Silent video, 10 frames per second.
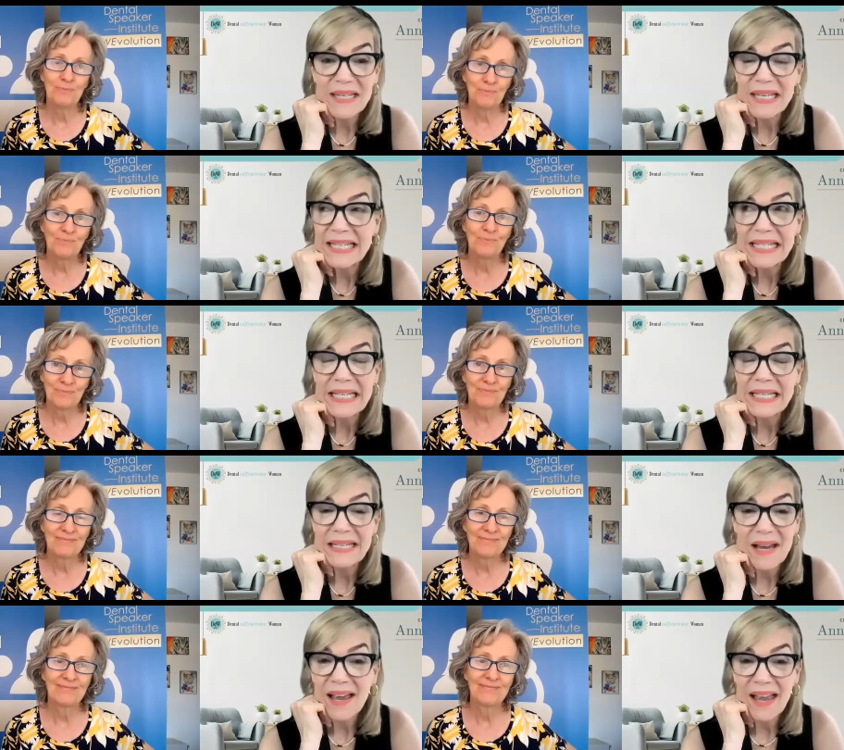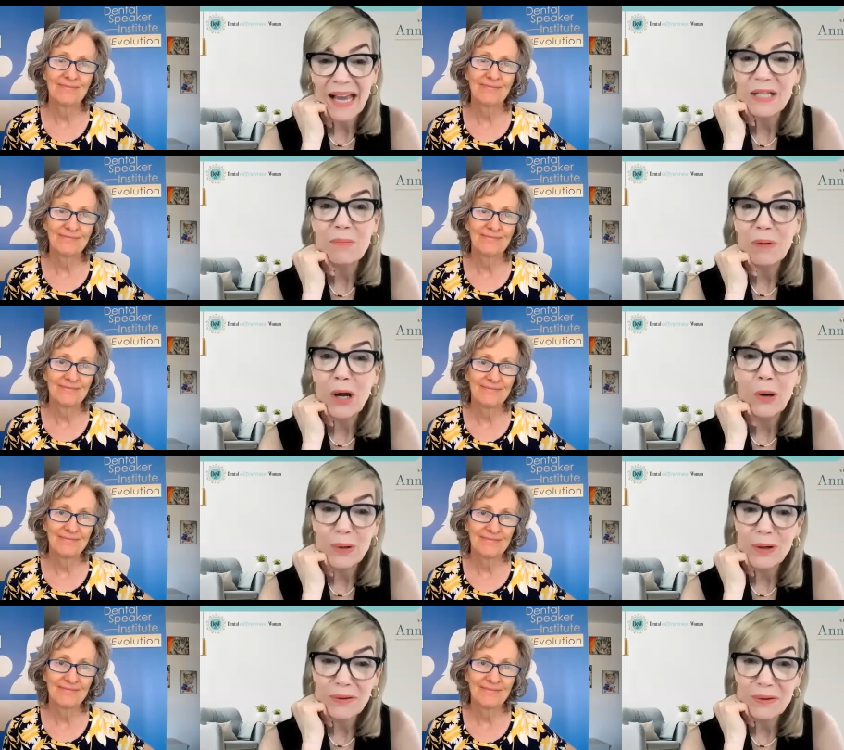Speaker 1: businesses
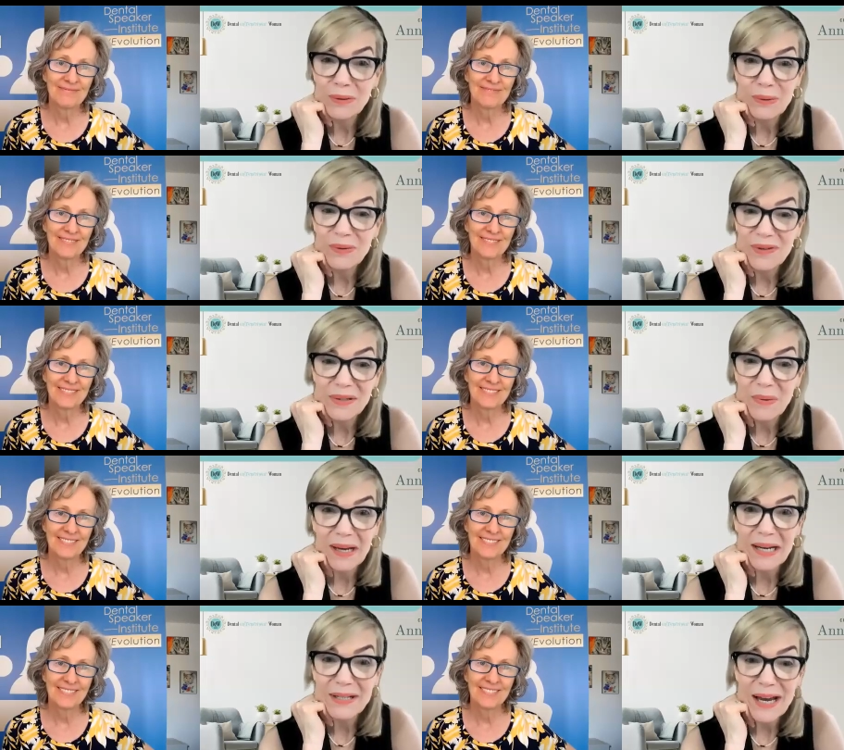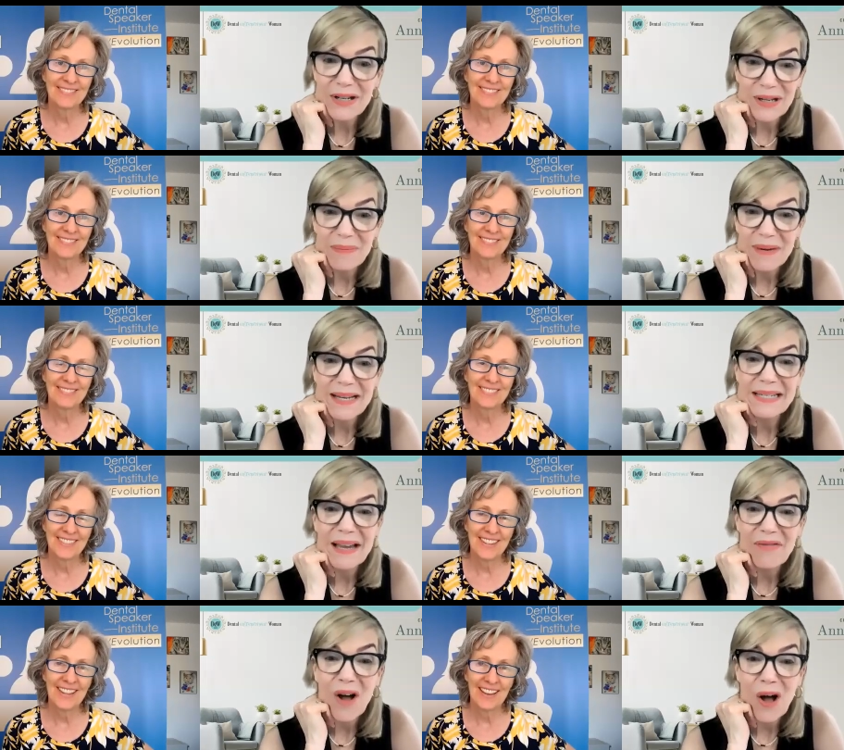explode through this organization because
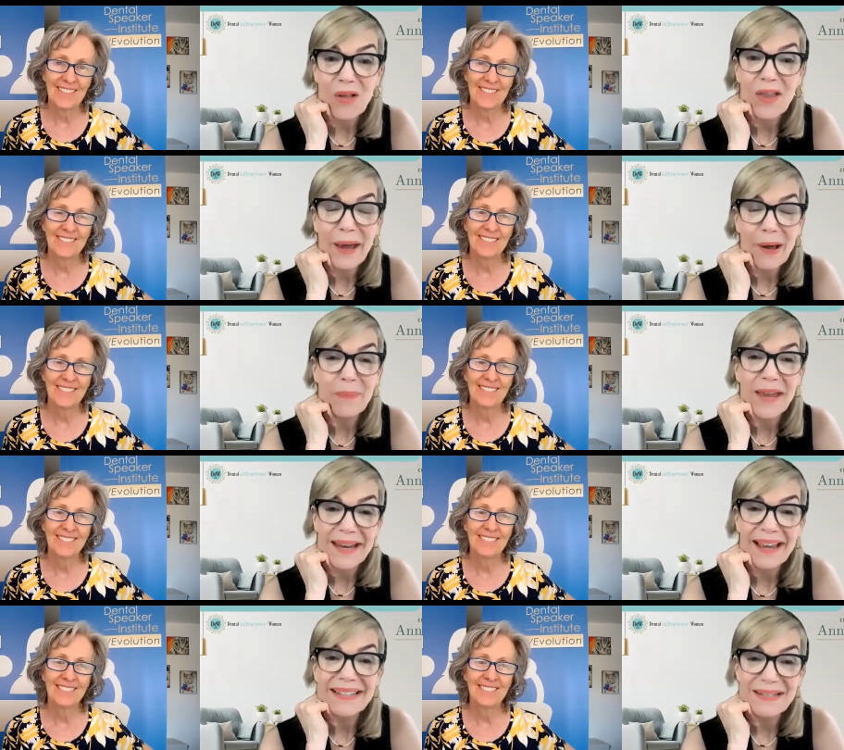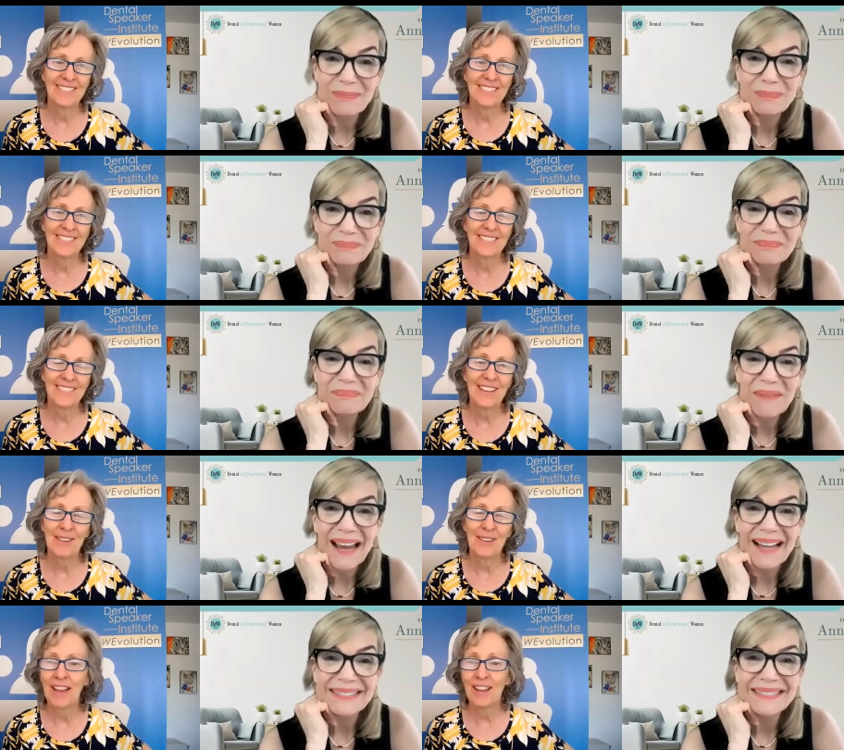of all the help they get.
Speaker 2: Yeah,
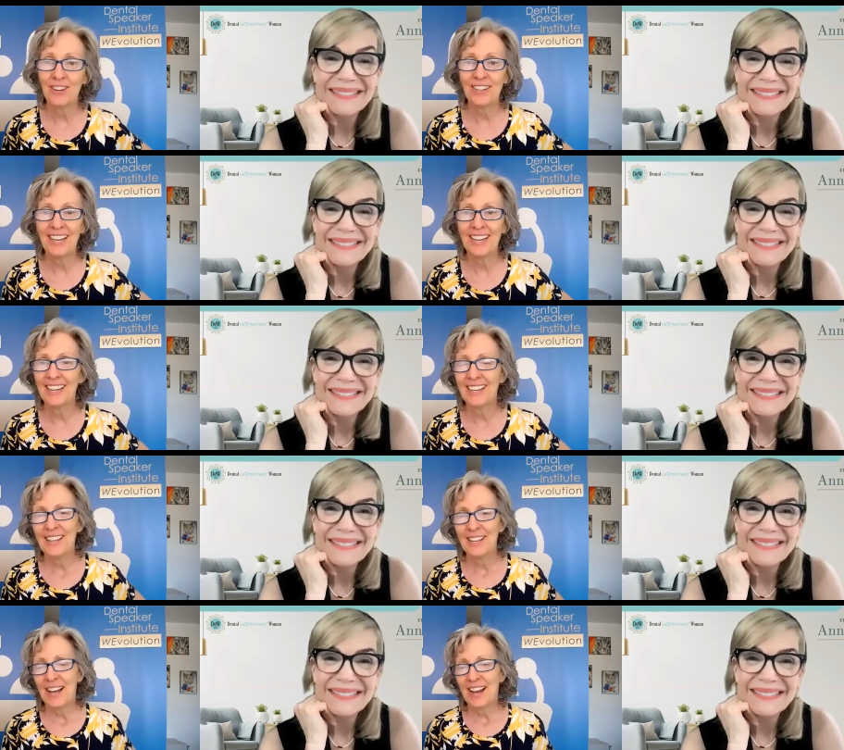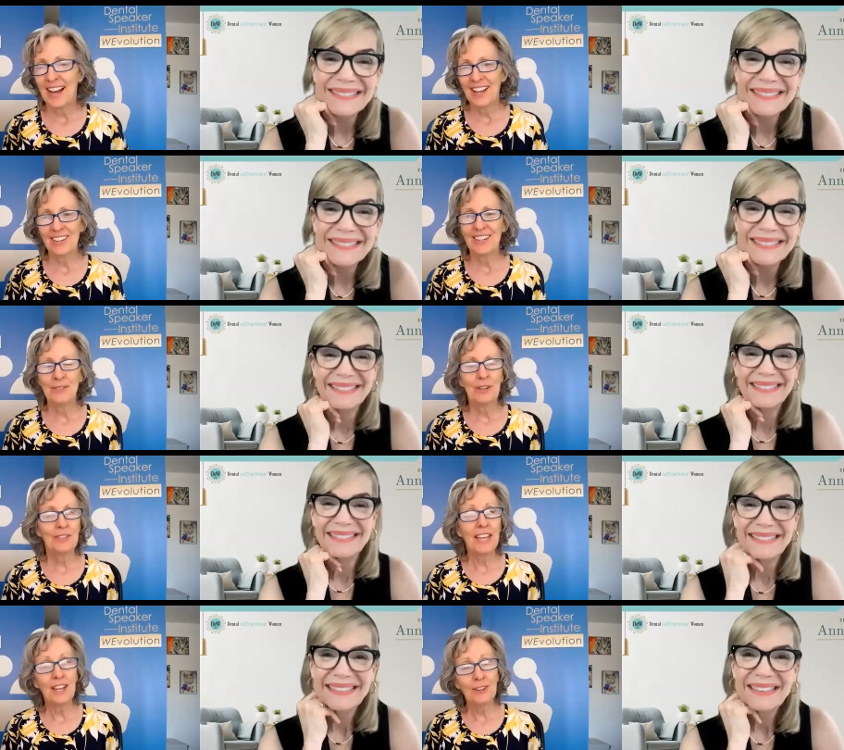yeah. I agree. I agree. Well,
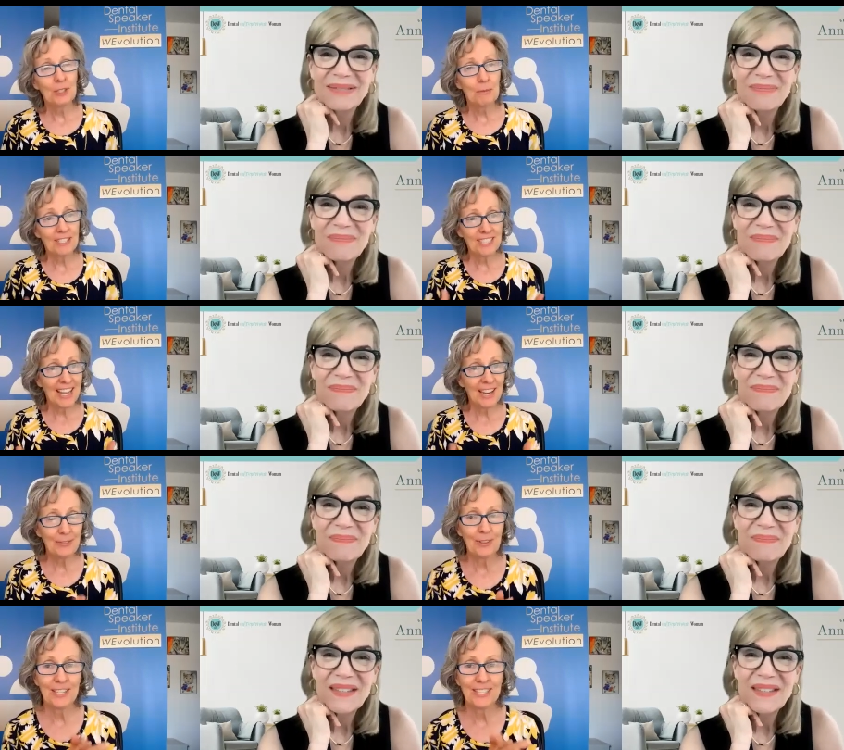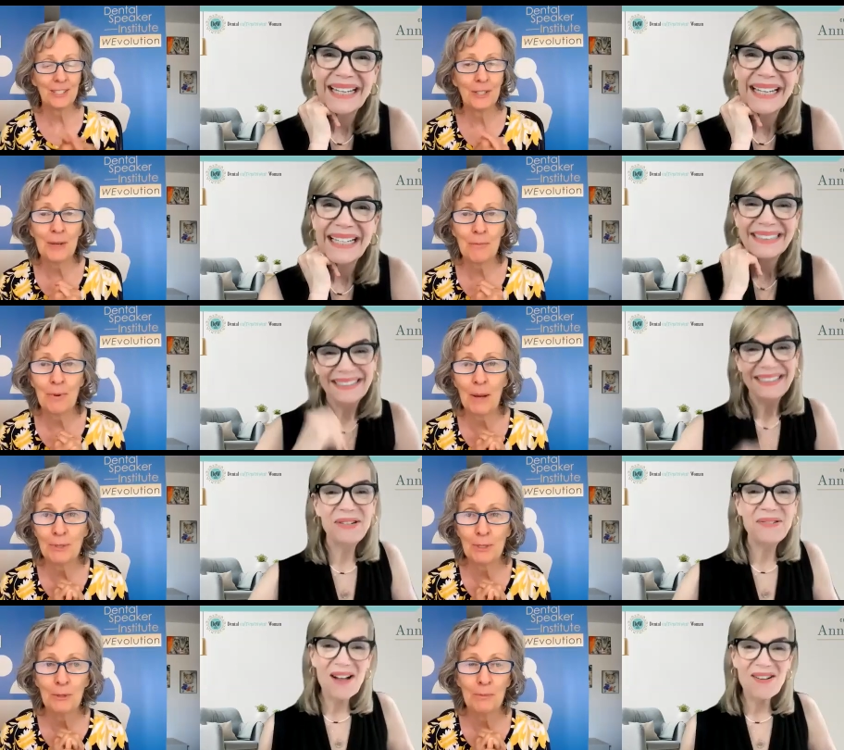thank you so much, Anne, for this little
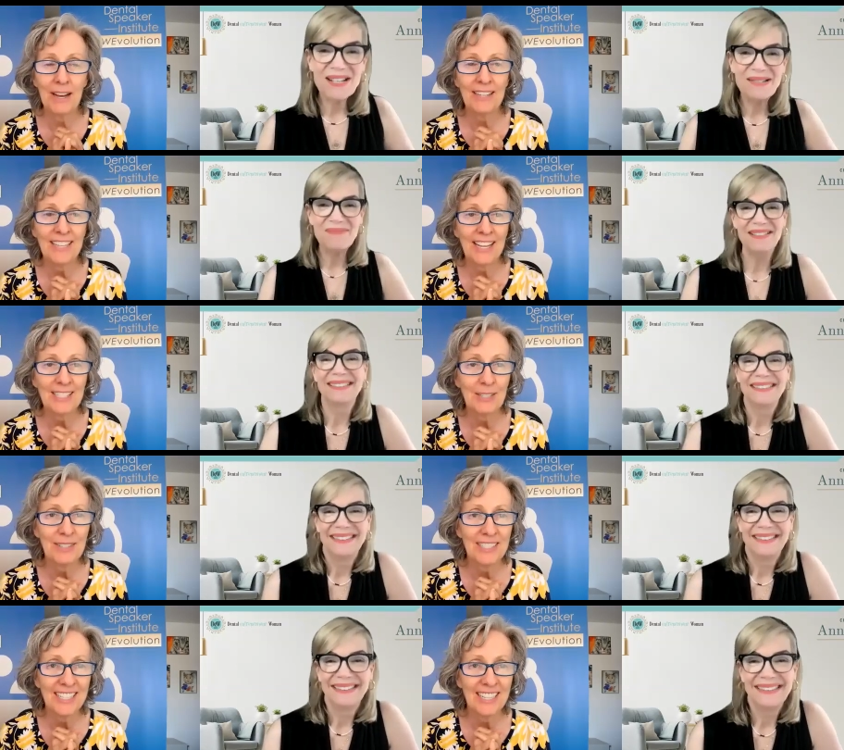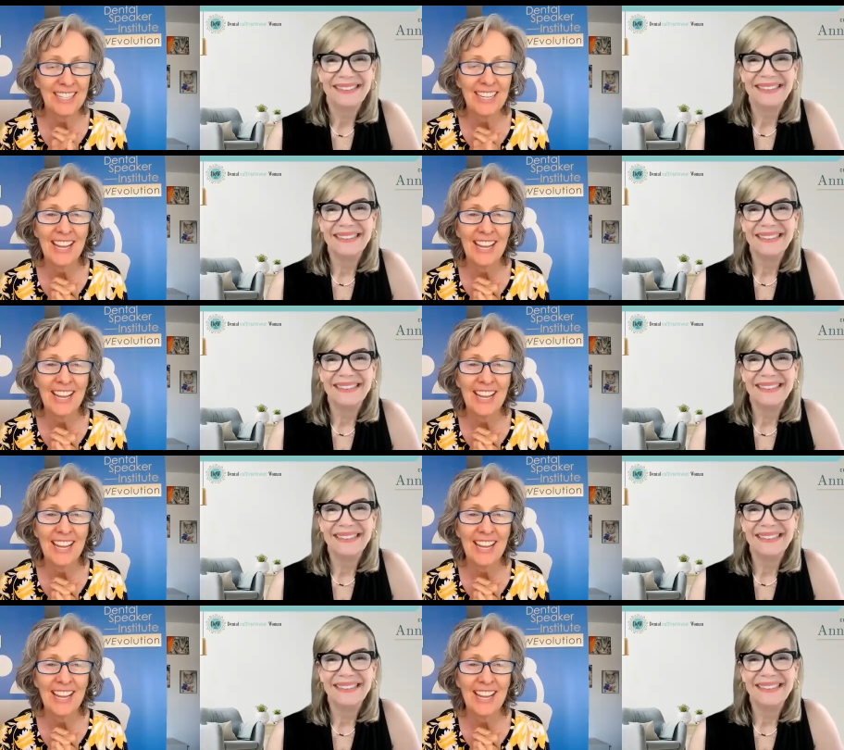impromptu podcast that we did.